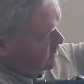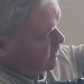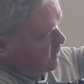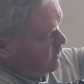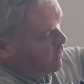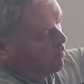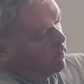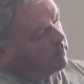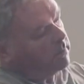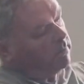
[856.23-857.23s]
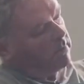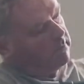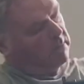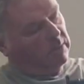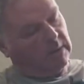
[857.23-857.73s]
is another one that
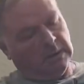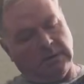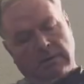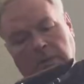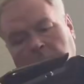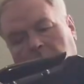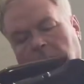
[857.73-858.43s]
Robert worked on,